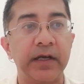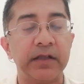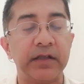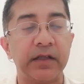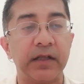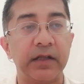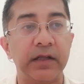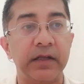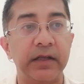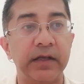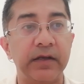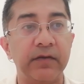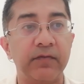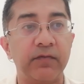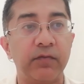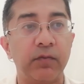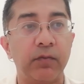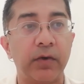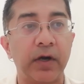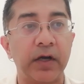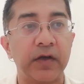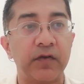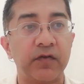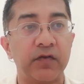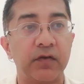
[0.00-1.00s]
the
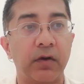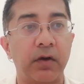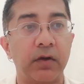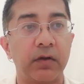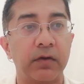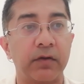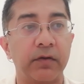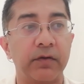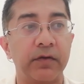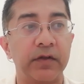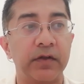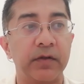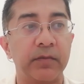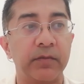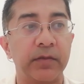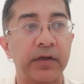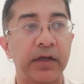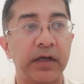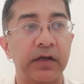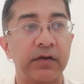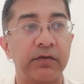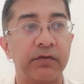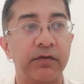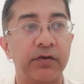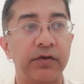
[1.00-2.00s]
leaf-wise algorithm
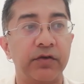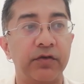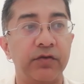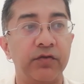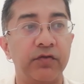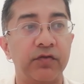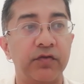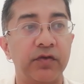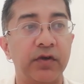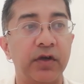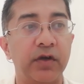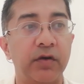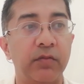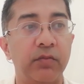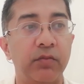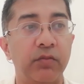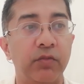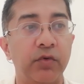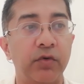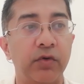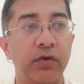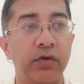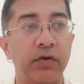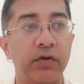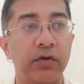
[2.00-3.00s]
can reduce
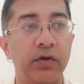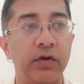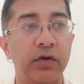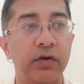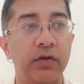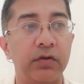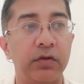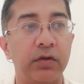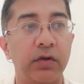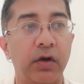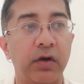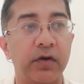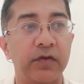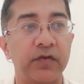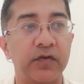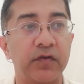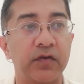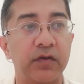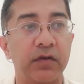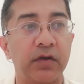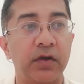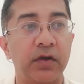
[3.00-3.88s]
more loss